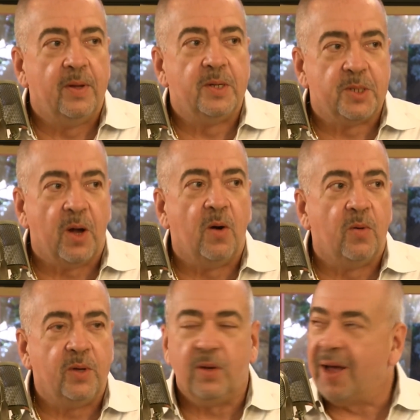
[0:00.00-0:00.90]

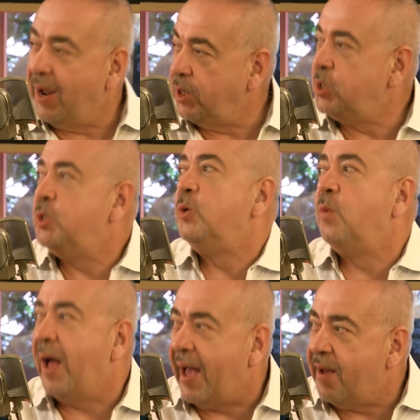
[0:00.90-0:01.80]
So you kind of
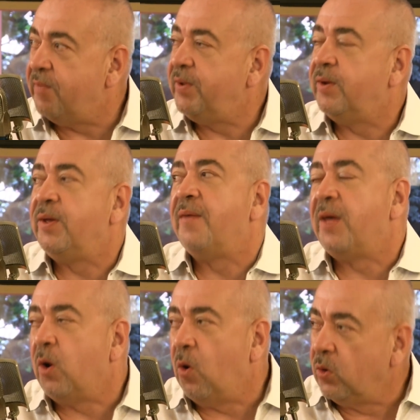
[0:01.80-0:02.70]
do have, you have
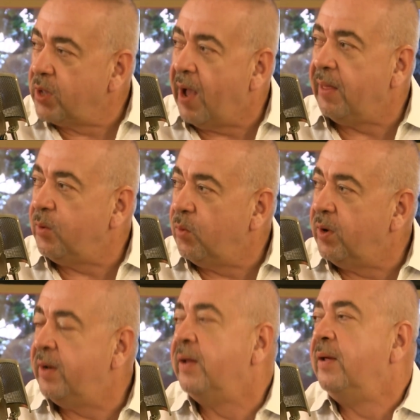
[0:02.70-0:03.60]
that old
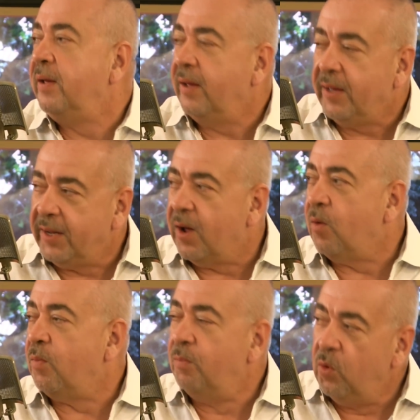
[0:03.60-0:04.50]
Hollywood,
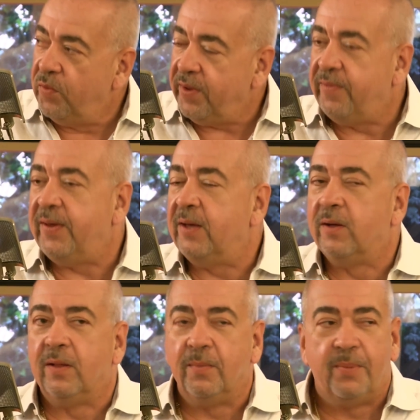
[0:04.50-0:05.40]
movie
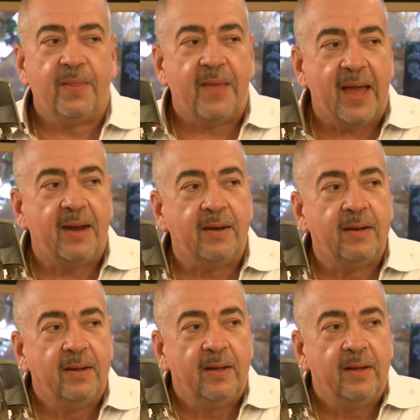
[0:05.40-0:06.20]
feel, but then,